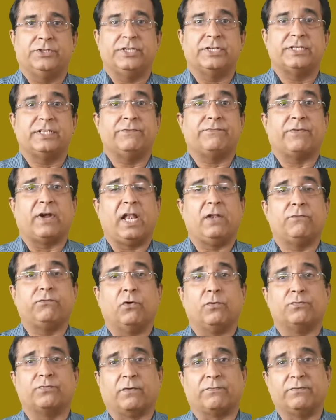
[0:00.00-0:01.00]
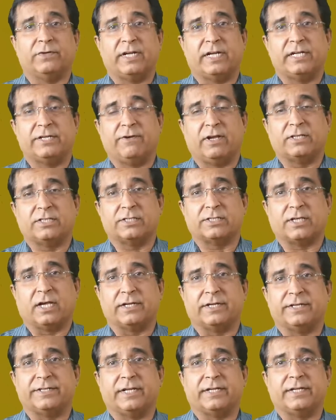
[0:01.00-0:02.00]
GSD file for Profinet devices
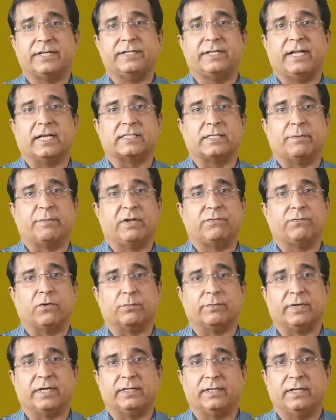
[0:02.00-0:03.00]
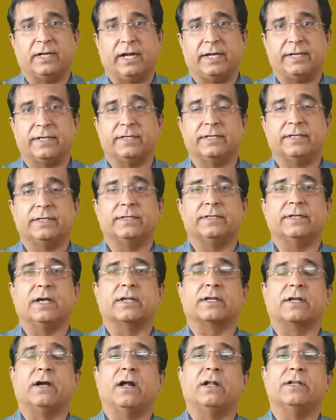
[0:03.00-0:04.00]
are written in XML format and
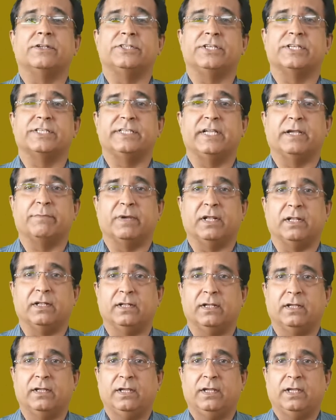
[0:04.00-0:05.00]
are called GSDML.